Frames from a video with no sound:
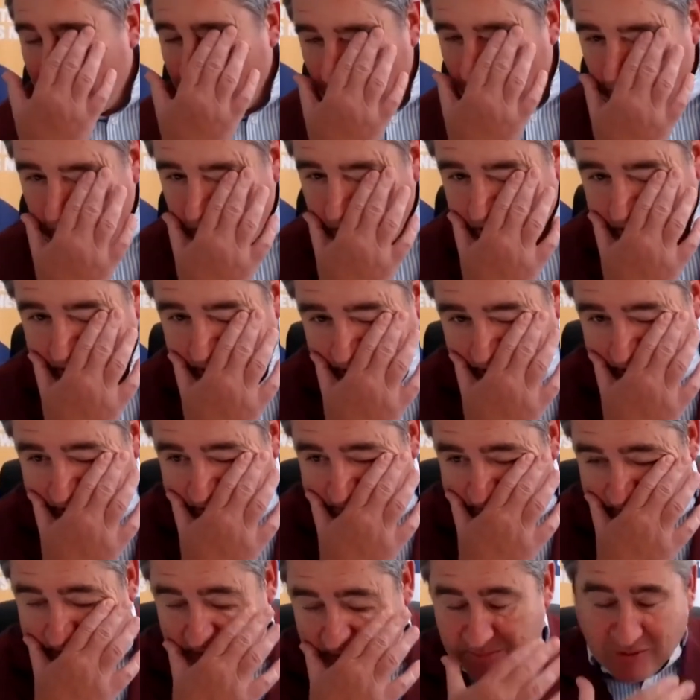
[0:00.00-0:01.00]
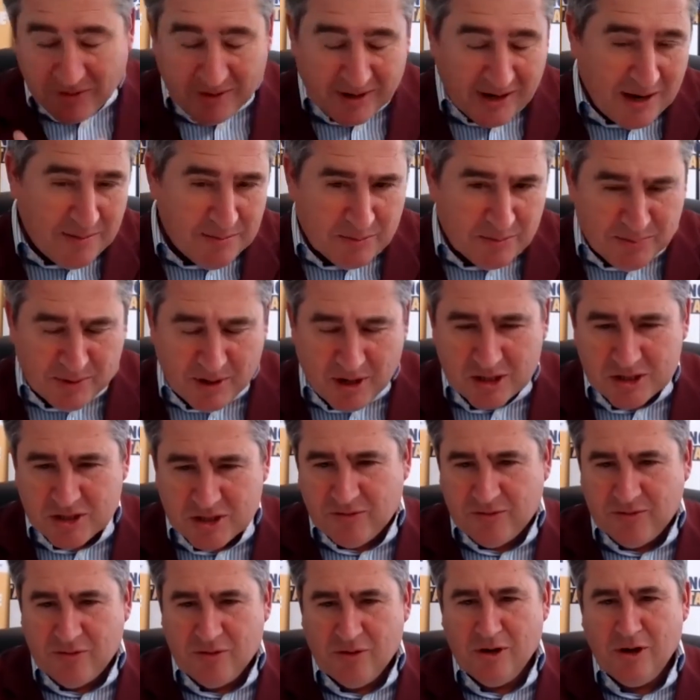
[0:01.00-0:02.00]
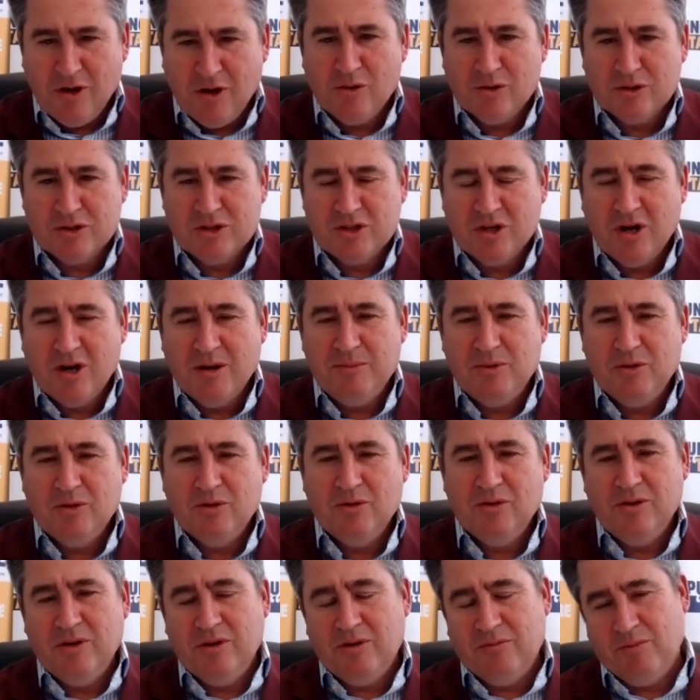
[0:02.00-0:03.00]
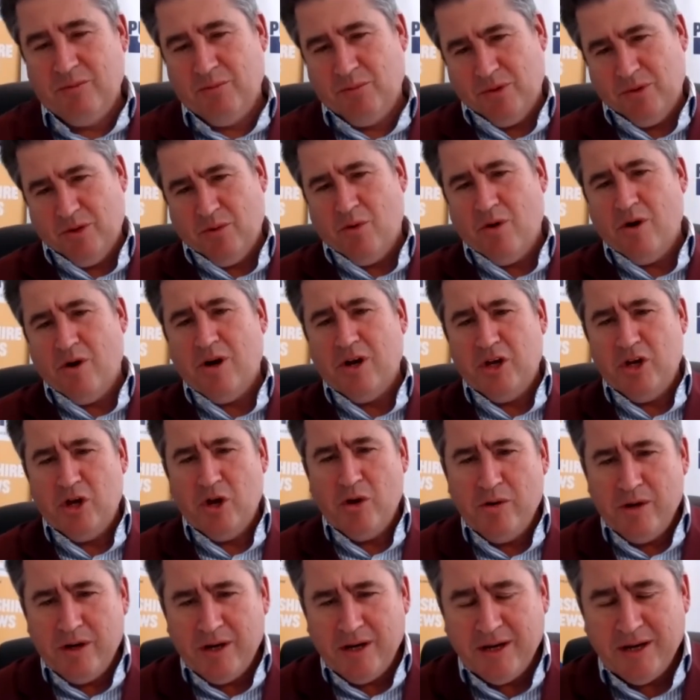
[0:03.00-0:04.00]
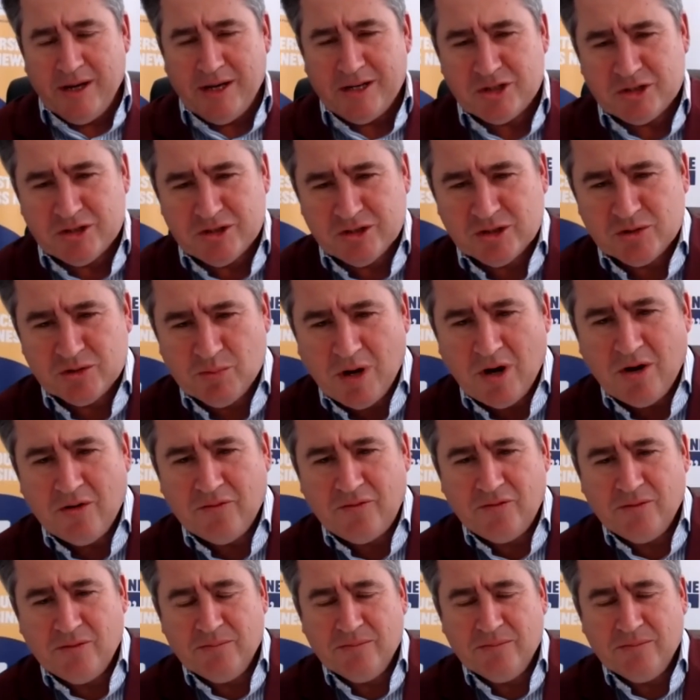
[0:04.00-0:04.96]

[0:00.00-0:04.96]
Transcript: were a member of the Labour Party for a long time. You were a Unionist as well,